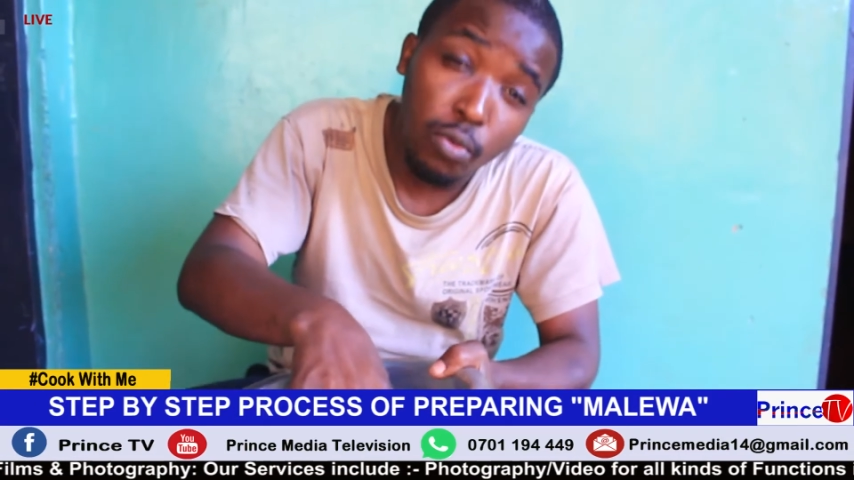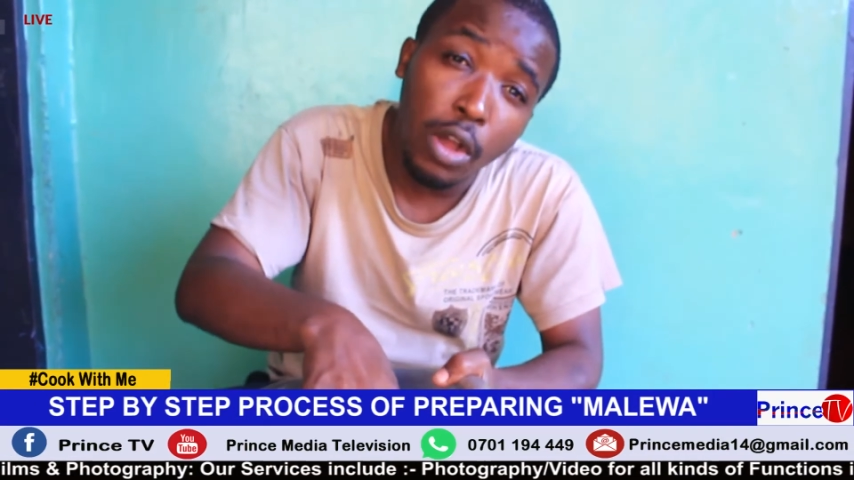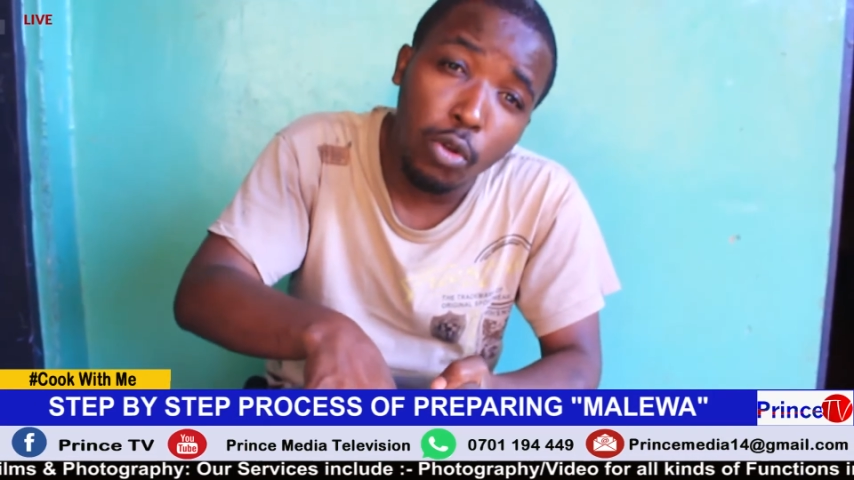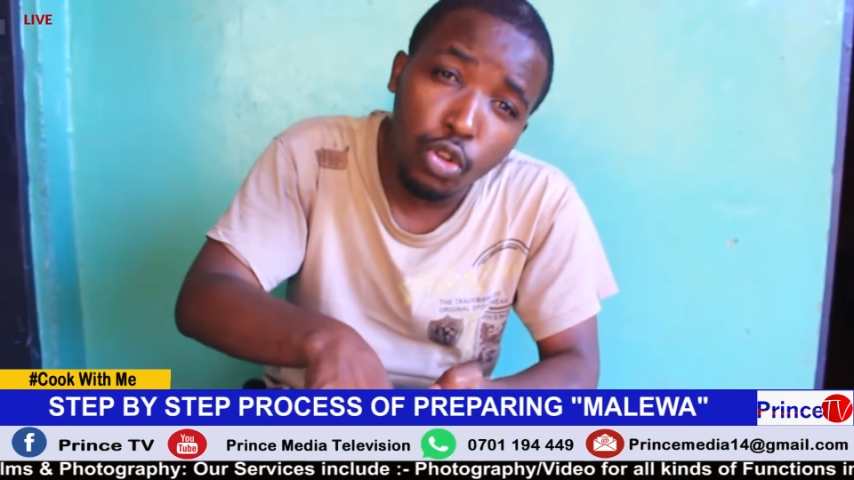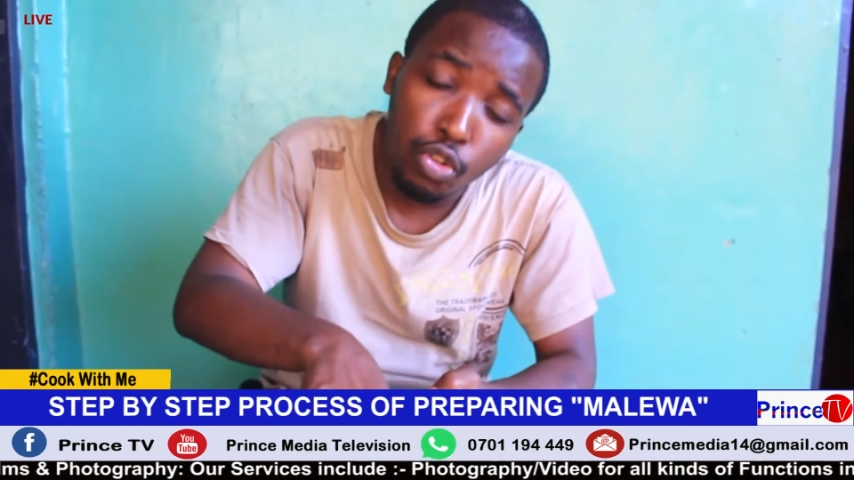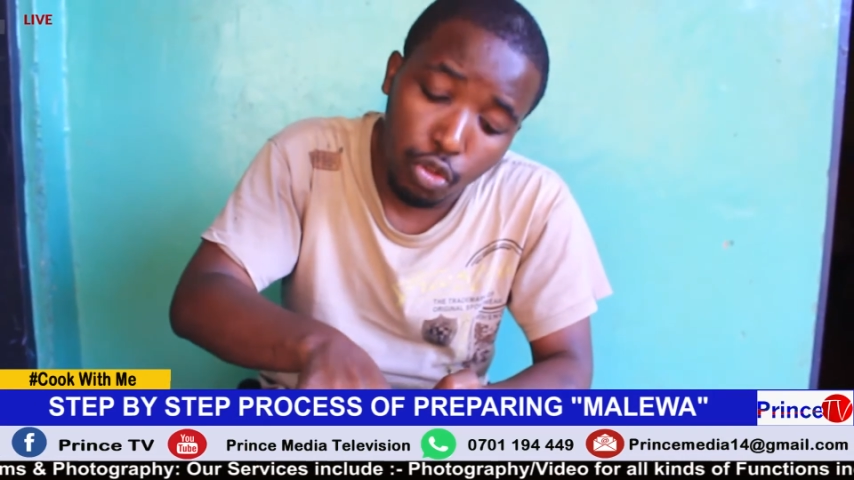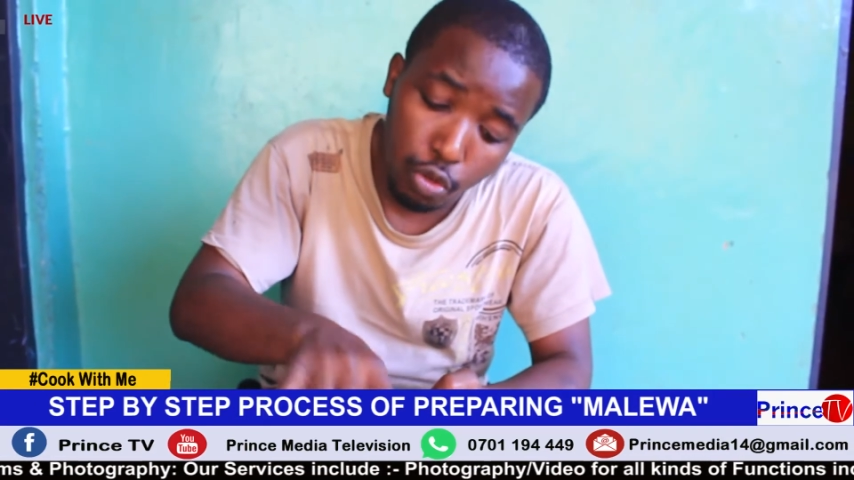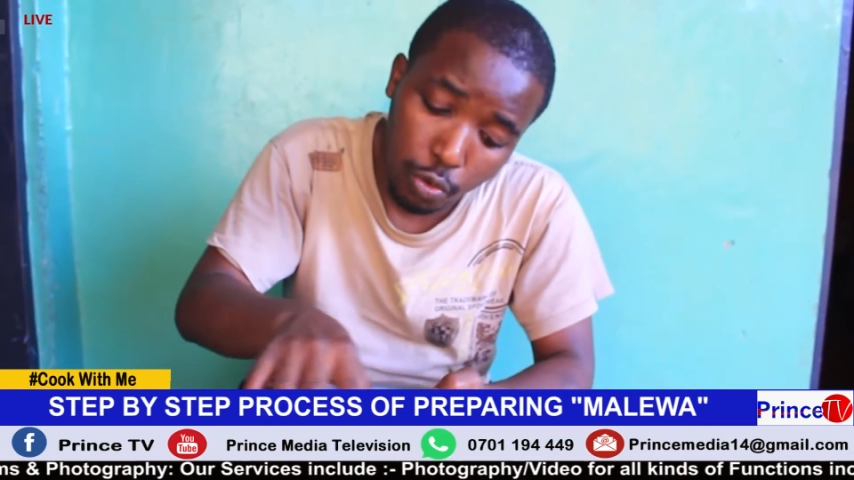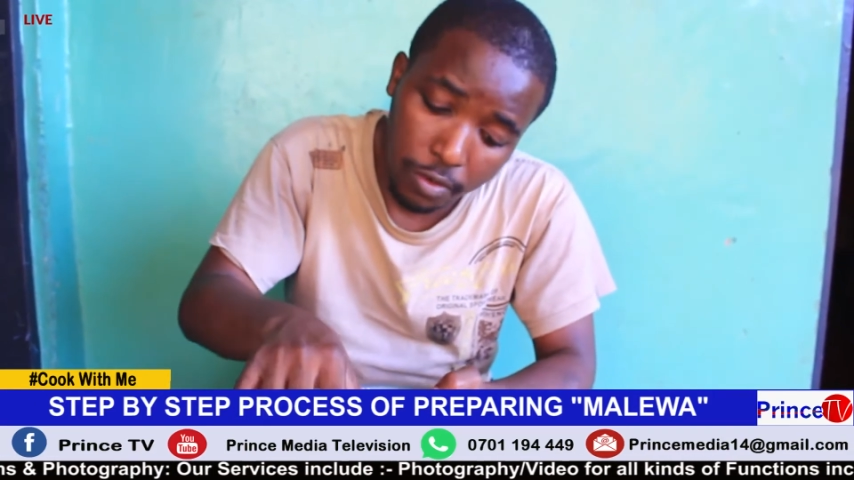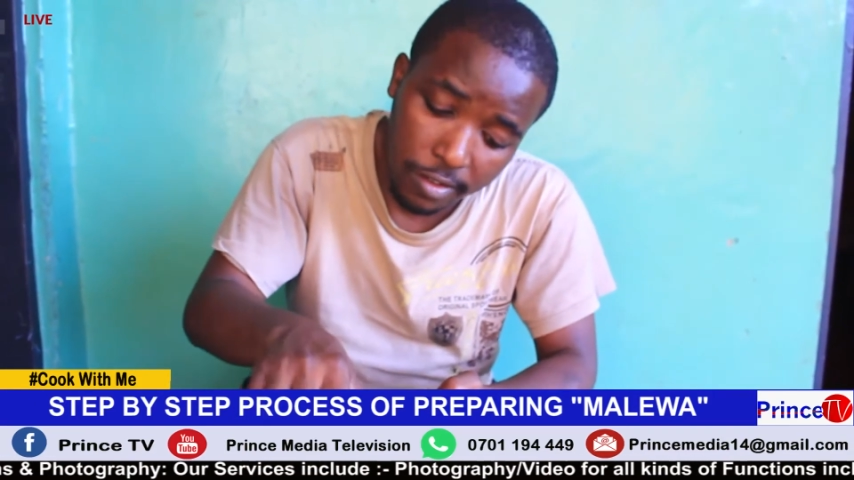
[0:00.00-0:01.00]
we are going to
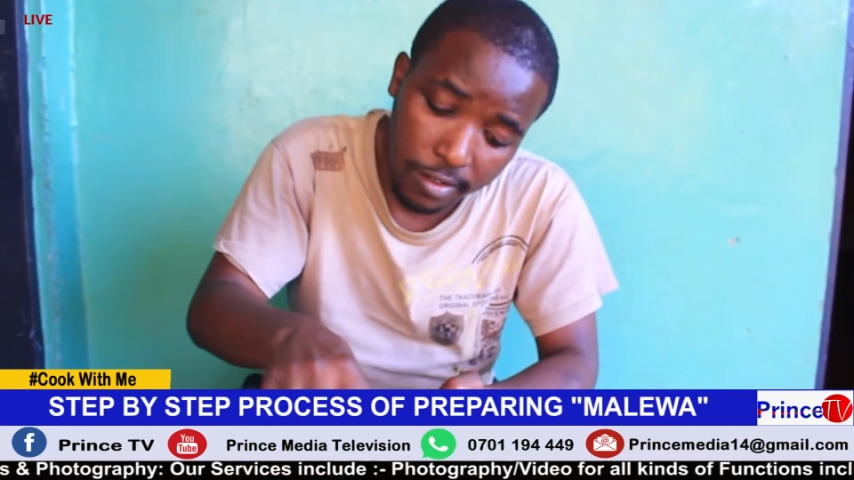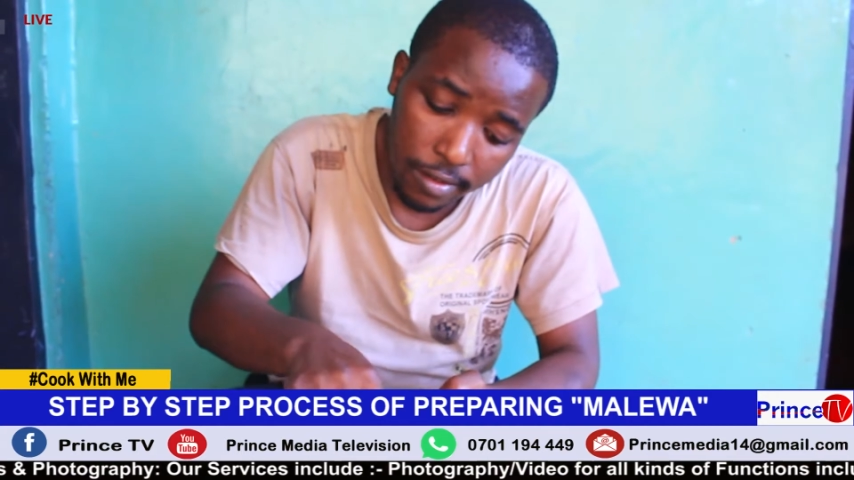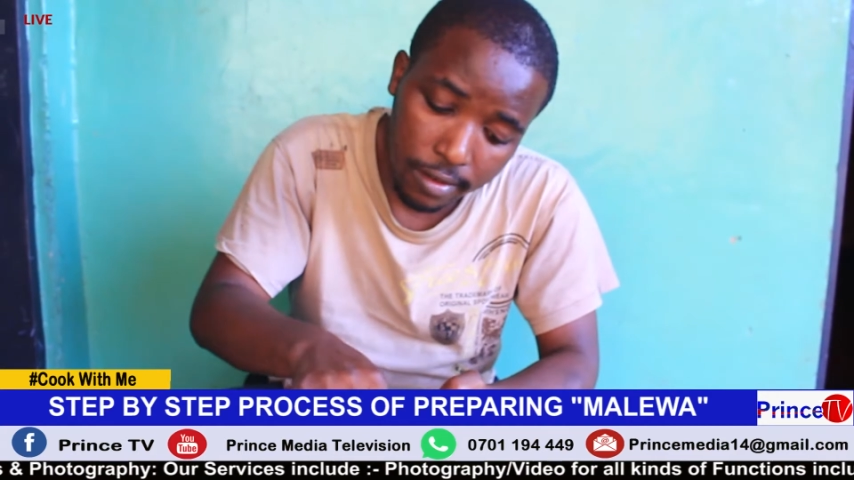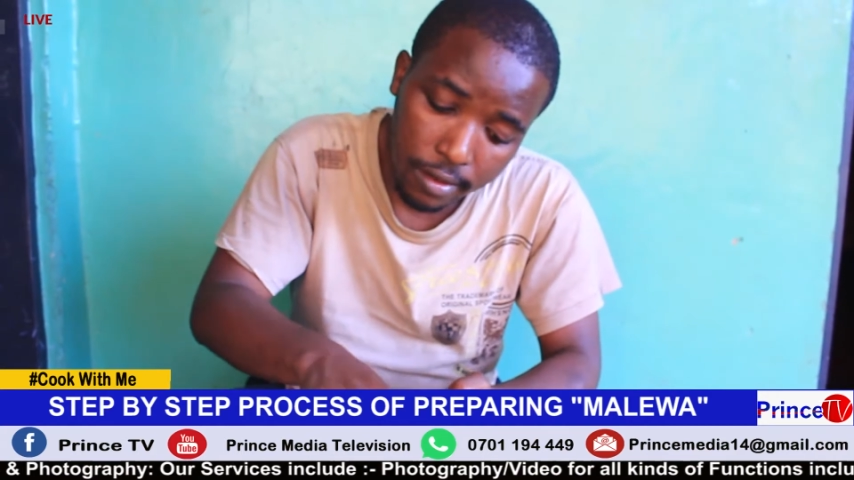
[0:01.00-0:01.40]
use.